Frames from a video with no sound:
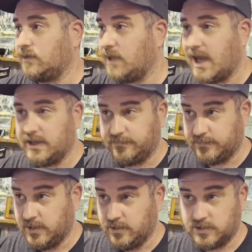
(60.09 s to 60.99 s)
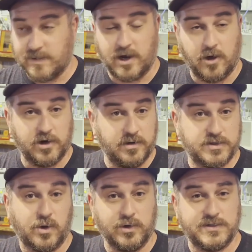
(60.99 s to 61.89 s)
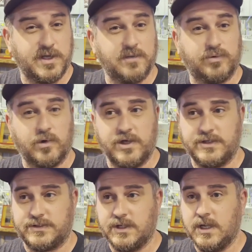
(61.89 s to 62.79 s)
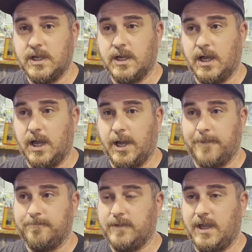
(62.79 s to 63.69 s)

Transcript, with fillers: got a lot of, there's about 100 Holy City employees um,